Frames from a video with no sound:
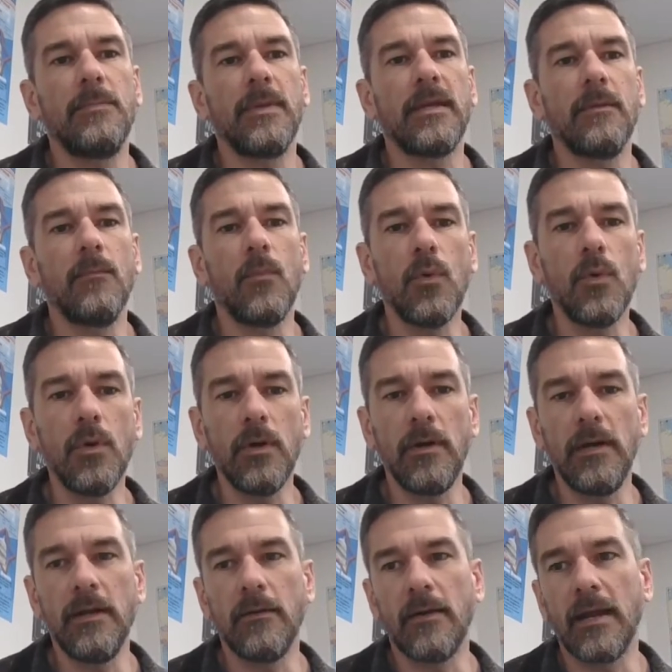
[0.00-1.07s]
make it more
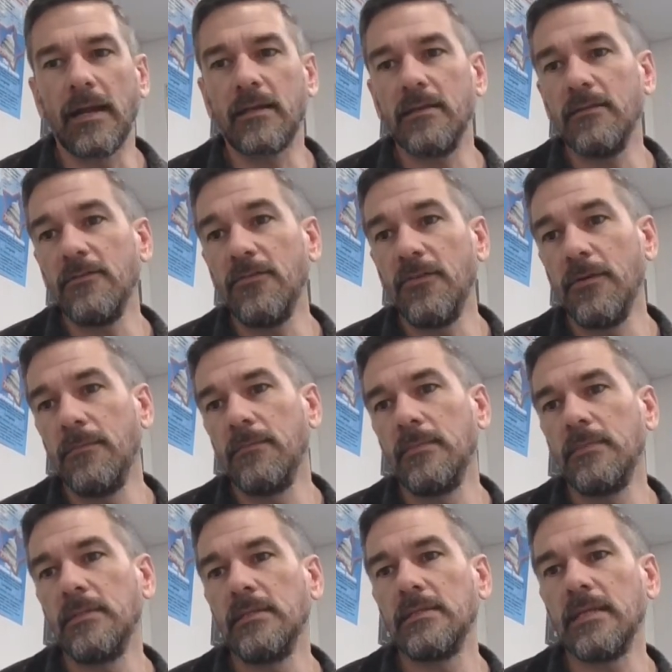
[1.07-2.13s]
interactive,
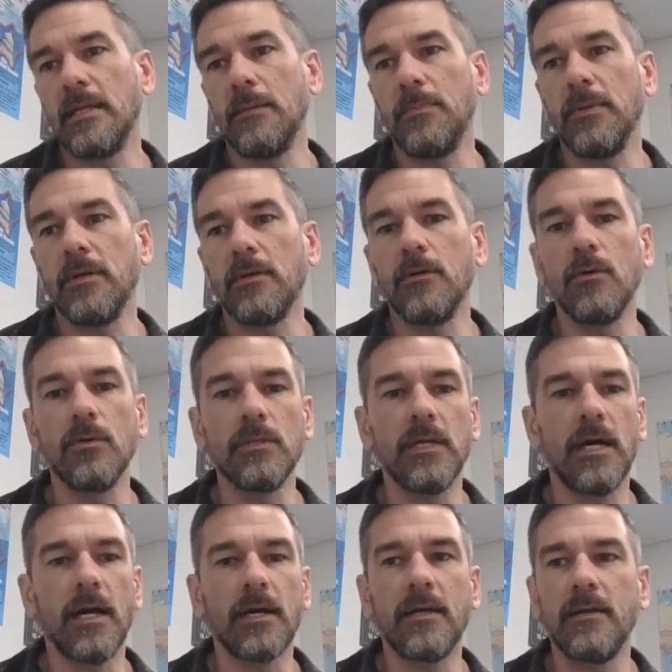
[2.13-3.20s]
set up a Google
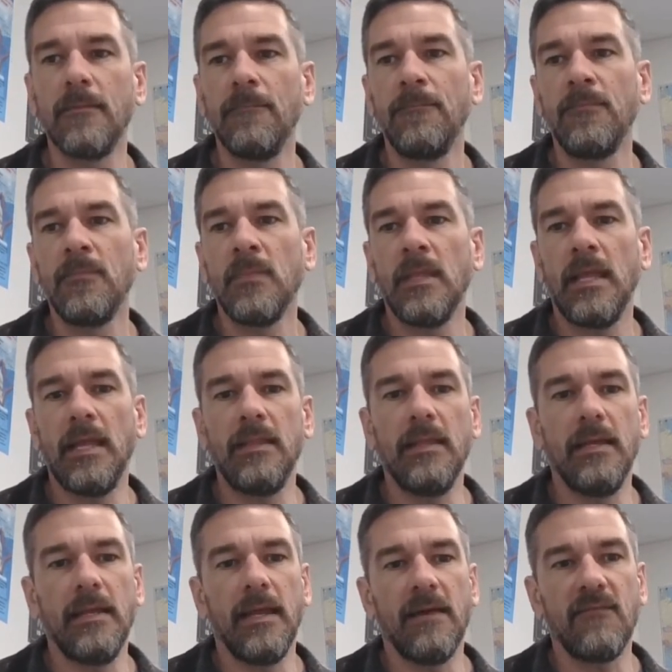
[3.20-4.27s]
Doc and
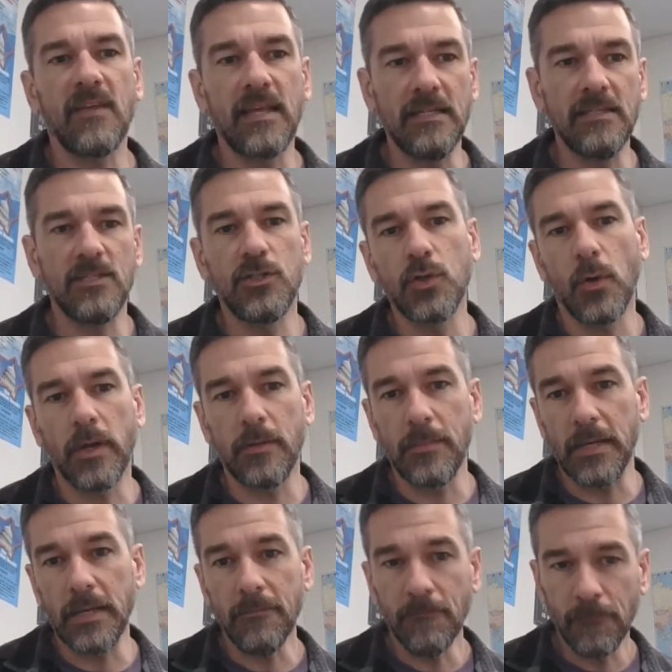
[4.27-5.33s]
then have the kids join
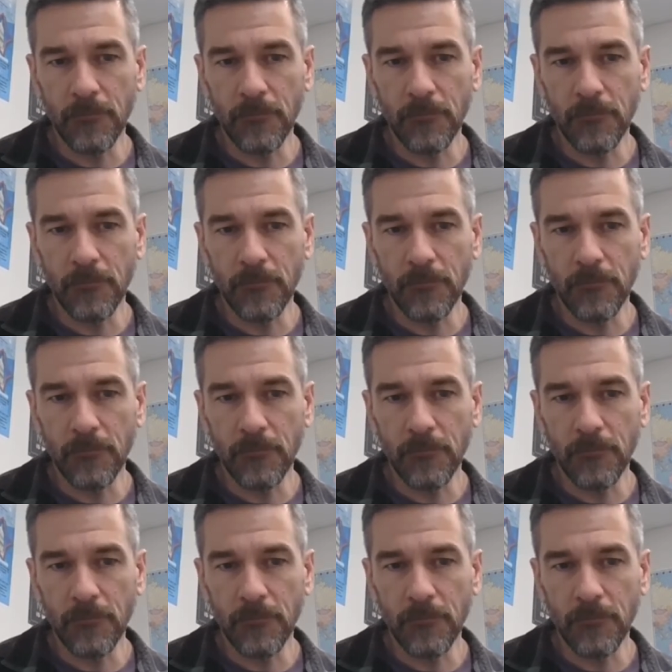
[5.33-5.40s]
me.